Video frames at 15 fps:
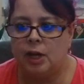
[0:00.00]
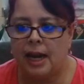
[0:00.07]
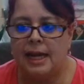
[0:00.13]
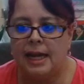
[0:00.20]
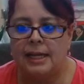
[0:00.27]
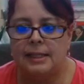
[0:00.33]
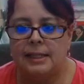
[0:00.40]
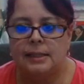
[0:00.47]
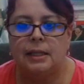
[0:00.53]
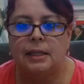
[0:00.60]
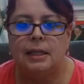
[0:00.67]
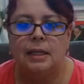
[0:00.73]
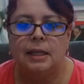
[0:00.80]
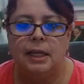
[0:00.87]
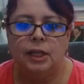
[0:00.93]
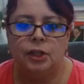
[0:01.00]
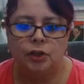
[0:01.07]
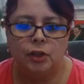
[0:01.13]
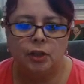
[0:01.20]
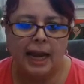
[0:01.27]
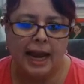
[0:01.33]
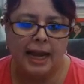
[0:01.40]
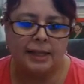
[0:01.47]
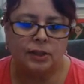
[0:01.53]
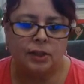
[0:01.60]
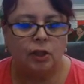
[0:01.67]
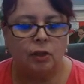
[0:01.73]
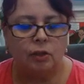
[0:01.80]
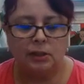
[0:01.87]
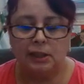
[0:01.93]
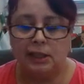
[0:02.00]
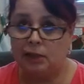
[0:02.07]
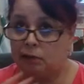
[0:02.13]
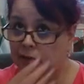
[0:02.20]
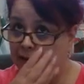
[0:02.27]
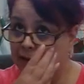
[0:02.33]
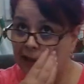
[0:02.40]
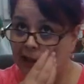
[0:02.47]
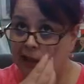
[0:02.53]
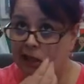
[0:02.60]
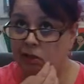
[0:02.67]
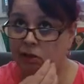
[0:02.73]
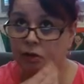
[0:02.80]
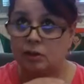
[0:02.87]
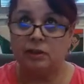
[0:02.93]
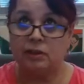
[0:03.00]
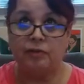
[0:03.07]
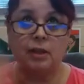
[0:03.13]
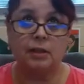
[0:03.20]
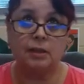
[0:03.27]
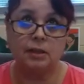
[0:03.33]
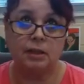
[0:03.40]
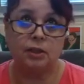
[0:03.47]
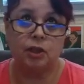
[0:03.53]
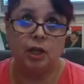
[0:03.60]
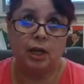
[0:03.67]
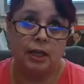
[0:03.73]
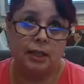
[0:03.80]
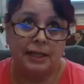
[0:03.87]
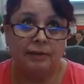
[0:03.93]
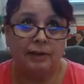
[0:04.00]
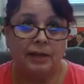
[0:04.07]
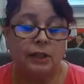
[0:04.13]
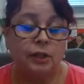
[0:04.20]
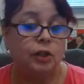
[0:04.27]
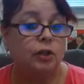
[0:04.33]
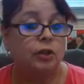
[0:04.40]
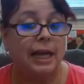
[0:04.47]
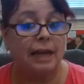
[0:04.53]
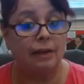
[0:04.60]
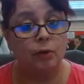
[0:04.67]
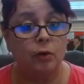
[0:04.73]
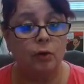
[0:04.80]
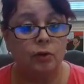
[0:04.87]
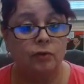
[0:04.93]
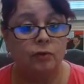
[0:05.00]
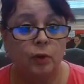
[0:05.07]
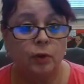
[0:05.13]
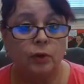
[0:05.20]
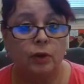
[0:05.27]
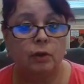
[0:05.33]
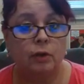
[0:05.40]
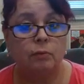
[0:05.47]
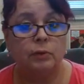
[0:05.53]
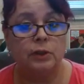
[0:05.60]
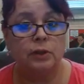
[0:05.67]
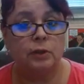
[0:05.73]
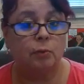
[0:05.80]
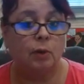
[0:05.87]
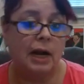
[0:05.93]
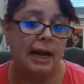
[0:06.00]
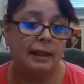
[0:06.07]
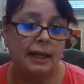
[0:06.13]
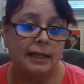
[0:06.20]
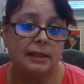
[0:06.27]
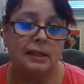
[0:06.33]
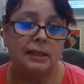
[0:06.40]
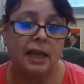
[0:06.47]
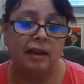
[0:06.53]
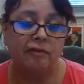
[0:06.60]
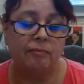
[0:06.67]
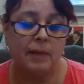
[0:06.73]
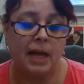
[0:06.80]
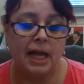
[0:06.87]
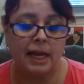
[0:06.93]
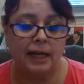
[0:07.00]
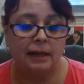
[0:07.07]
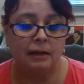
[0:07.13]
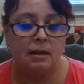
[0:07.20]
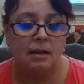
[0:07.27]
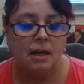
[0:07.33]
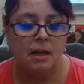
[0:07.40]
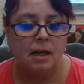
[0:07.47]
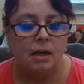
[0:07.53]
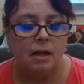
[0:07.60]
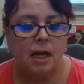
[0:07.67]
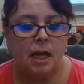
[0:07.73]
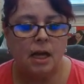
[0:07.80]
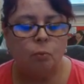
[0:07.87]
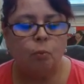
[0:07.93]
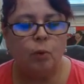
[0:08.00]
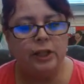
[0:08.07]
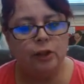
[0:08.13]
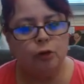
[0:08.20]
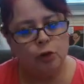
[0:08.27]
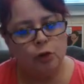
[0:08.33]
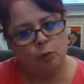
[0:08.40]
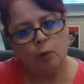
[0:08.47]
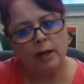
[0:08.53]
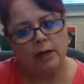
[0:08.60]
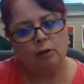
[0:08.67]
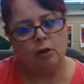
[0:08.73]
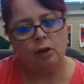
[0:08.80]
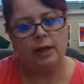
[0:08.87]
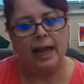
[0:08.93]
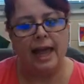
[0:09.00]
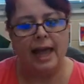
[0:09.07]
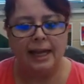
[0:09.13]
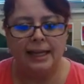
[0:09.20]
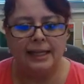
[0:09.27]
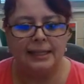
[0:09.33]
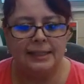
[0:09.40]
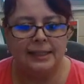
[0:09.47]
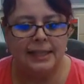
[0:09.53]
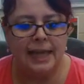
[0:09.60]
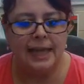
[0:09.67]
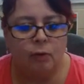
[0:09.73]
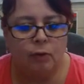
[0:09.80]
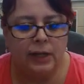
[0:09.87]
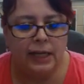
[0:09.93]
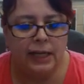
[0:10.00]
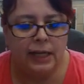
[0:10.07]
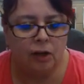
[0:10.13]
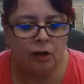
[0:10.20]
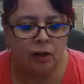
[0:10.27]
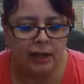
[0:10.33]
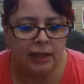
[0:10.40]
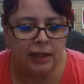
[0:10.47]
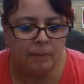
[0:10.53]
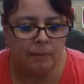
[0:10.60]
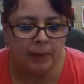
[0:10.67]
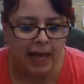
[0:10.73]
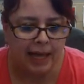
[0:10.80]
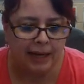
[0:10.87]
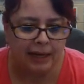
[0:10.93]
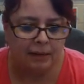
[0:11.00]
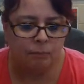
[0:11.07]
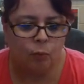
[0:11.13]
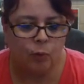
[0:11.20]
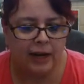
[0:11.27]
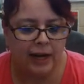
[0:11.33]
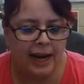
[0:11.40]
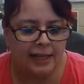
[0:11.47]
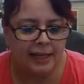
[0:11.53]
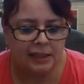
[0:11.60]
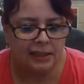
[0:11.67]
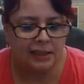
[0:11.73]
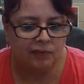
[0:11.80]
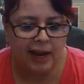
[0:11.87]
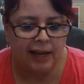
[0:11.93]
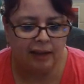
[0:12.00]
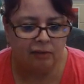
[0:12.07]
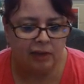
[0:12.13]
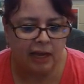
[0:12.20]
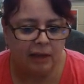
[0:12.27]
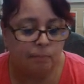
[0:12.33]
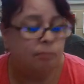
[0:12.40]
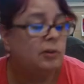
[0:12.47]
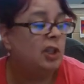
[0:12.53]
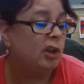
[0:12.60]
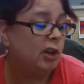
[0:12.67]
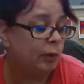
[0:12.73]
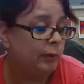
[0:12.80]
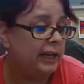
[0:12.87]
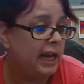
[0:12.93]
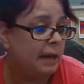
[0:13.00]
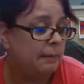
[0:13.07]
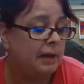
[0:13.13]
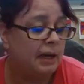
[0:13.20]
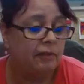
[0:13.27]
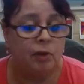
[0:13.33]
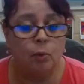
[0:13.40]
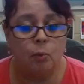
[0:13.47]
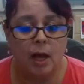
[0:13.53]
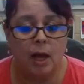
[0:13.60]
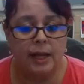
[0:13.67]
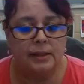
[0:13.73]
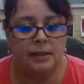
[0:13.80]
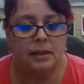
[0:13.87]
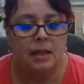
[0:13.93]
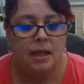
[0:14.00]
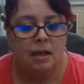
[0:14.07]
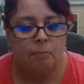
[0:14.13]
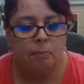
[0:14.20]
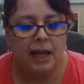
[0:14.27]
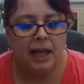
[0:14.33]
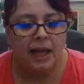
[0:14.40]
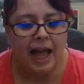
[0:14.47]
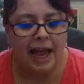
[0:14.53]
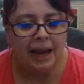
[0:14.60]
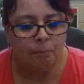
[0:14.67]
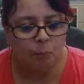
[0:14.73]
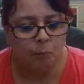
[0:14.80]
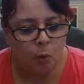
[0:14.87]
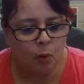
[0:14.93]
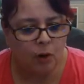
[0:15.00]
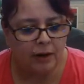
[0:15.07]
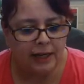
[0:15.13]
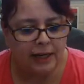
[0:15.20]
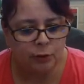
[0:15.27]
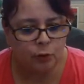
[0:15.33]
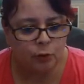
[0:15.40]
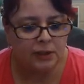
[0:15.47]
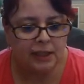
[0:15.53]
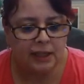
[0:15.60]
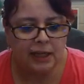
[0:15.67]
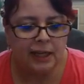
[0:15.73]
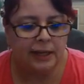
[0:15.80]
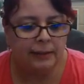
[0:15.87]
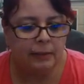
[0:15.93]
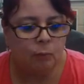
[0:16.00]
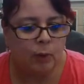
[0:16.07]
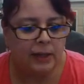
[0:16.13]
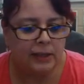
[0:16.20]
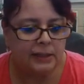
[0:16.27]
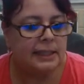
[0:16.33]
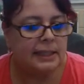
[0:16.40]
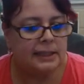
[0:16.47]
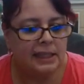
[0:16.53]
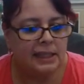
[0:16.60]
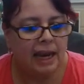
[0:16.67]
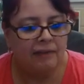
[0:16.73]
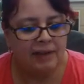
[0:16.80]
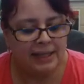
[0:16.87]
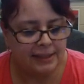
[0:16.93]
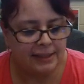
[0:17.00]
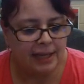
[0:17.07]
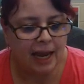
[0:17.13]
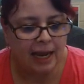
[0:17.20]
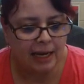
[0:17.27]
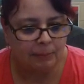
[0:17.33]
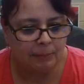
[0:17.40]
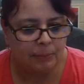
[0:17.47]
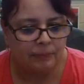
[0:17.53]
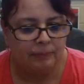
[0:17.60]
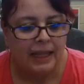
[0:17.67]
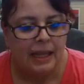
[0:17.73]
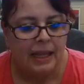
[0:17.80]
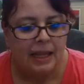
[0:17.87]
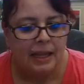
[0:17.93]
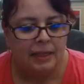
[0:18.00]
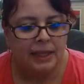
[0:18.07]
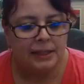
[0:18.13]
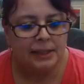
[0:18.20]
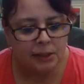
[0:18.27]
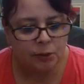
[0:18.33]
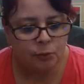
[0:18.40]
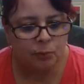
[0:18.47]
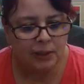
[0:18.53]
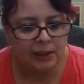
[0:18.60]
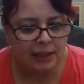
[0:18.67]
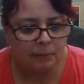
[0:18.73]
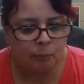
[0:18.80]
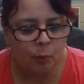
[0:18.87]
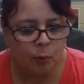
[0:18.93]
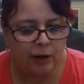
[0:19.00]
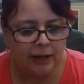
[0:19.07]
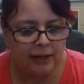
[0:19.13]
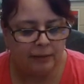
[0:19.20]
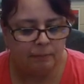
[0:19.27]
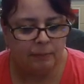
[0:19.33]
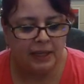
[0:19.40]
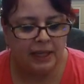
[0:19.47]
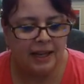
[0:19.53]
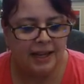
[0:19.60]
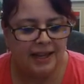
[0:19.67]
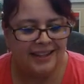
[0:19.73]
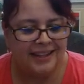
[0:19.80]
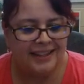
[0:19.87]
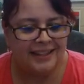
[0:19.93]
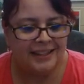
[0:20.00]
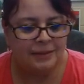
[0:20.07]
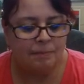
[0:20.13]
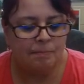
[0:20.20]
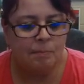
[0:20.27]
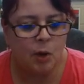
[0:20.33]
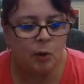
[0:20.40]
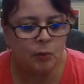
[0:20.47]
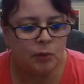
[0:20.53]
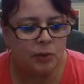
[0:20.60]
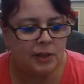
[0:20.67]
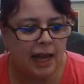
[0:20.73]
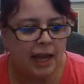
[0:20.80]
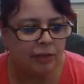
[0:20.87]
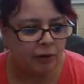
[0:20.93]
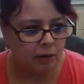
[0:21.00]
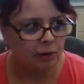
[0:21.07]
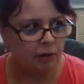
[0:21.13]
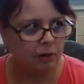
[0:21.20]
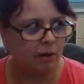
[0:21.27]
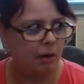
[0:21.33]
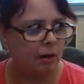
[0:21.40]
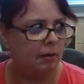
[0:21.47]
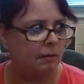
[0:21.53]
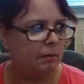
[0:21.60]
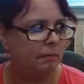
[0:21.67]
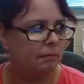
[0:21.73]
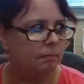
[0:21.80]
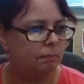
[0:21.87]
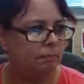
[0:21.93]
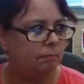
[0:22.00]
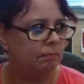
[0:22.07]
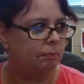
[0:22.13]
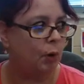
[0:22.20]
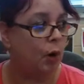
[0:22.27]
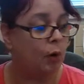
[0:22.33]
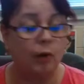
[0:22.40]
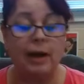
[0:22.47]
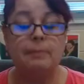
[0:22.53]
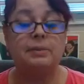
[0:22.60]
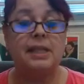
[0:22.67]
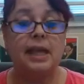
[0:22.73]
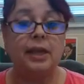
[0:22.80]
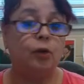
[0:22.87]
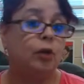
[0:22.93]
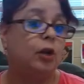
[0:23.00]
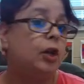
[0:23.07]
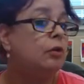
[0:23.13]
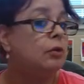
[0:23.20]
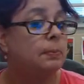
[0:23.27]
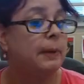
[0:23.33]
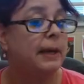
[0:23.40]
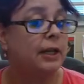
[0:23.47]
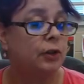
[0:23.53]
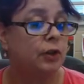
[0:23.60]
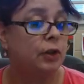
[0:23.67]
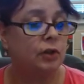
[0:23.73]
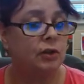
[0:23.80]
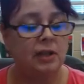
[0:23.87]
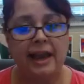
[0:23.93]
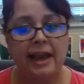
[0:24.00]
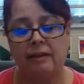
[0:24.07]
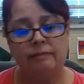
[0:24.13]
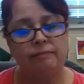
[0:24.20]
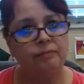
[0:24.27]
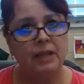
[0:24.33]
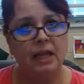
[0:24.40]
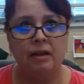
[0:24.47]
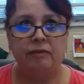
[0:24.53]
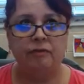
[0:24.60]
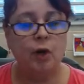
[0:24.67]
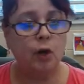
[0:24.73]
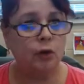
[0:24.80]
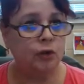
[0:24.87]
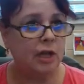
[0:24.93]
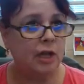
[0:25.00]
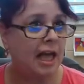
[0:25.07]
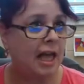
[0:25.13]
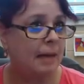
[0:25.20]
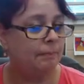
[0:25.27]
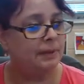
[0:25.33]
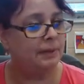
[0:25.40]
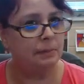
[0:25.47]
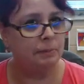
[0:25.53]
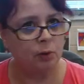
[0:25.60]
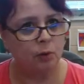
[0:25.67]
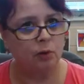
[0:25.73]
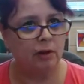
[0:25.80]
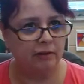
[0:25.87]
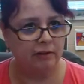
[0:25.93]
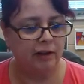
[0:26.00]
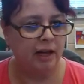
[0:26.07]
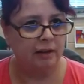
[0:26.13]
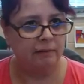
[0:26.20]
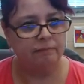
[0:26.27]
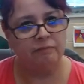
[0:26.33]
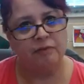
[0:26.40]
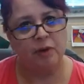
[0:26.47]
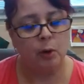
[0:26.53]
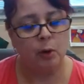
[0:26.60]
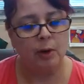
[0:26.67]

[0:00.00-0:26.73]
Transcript: as. It should ask you, is either defaults to saving it to your downloads folder, which is where I like to save mine. What you do want to look at is down here in the bottom where it has this file name. You can rename it if you want, but I'm more interested in where it says save as type. This is really important because most other programs that you can use pictures like Photoshop, some sort of photo